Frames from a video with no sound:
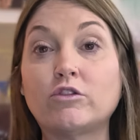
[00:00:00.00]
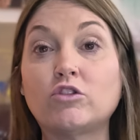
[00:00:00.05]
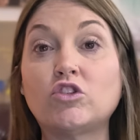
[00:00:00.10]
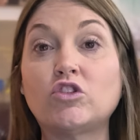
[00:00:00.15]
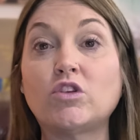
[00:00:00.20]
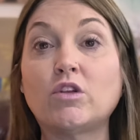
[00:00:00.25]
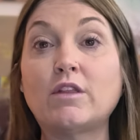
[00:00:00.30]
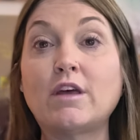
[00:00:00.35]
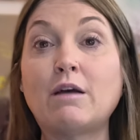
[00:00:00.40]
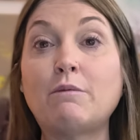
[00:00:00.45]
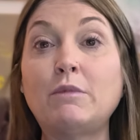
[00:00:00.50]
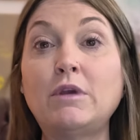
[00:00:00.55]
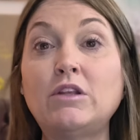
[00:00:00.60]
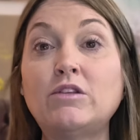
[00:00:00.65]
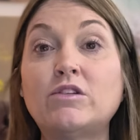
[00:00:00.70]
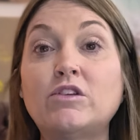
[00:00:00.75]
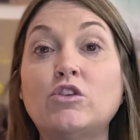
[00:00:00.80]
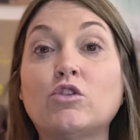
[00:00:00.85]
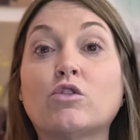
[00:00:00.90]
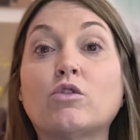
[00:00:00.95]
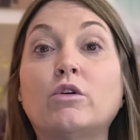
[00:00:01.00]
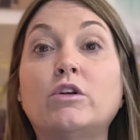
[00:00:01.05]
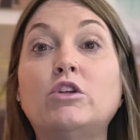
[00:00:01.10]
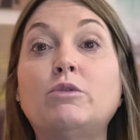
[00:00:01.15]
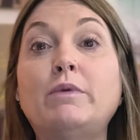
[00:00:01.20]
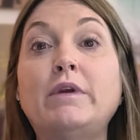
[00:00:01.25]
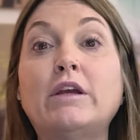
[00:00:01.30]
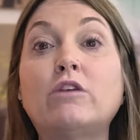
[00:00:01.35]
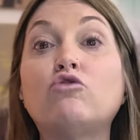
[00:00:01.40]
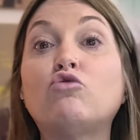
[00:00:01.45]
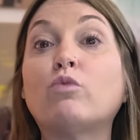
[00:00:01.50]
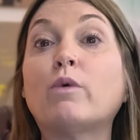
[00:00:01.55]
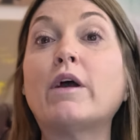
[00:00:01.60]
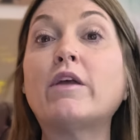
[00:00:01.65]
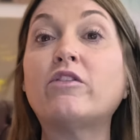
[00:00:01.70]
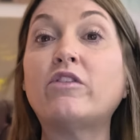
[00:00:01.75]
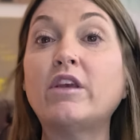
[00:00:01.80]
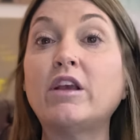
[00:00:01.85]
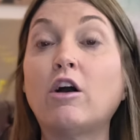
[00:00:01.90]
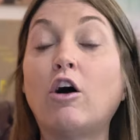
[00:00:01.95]
So that means that you're going to be
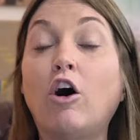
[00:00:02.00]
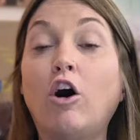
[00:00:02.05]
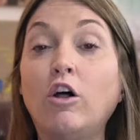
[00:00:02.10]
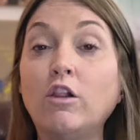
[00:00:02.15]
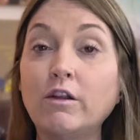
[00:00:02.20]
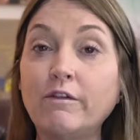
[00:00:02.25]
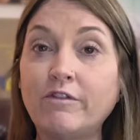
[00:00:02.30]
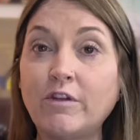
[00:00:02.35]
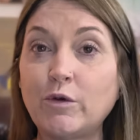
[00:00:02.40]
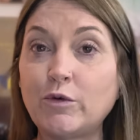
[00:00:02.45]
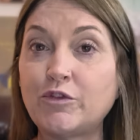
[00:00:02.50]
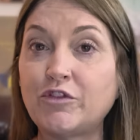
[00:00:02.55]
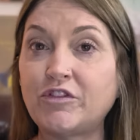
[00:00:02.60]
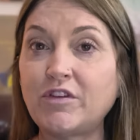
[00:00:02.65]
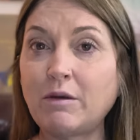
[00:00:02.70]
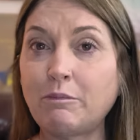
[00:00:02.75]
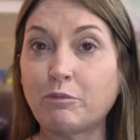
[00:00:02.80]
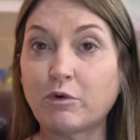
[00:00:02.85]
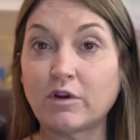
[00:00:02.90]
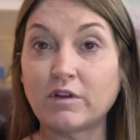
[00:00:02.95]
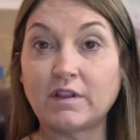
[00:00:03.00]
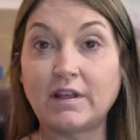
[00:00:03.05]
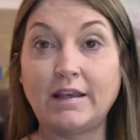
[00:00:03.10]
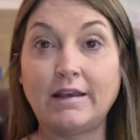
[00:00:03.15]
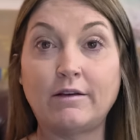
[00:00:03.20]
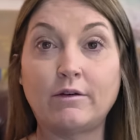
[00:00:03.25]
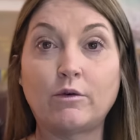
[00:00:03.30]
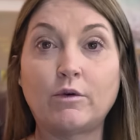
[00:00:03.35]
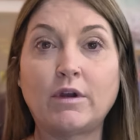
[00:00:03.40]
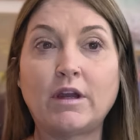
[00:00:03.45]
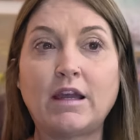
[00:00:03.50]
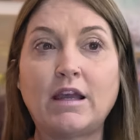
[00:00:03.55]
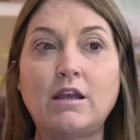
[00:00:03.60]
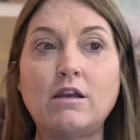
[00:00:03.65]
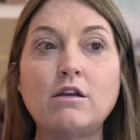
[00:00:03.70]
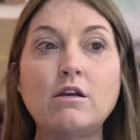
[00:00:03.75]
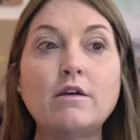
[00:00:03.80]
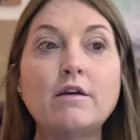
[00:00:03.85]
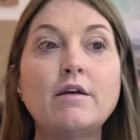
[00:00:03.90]
addressing all of those separately, okay?